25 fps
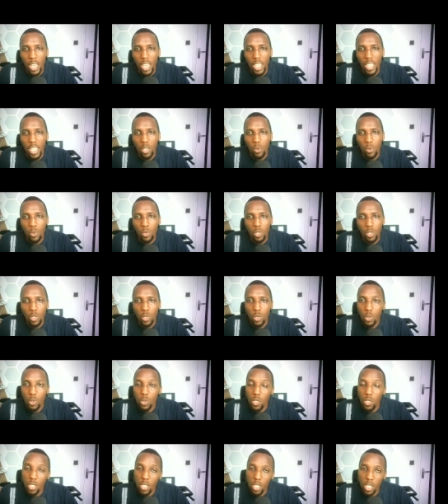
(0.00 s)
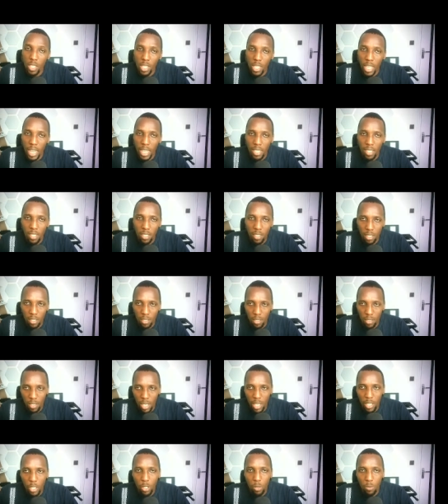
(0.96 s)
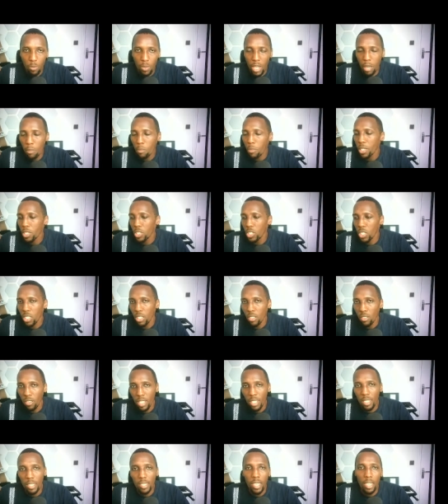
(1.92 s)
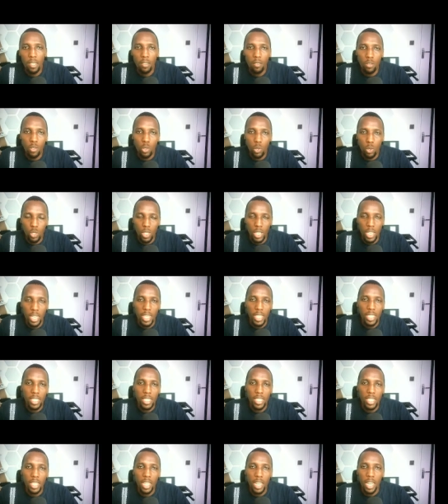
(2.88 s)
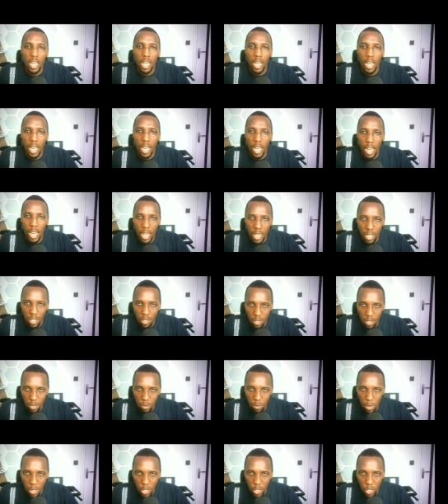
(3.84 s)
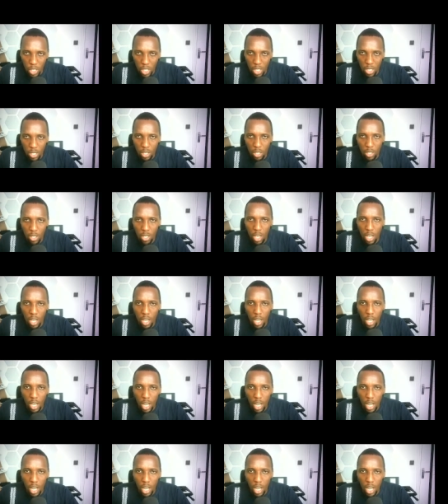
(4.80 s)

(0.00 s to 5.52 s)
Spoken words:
And they would use that random number generator to select 100 patients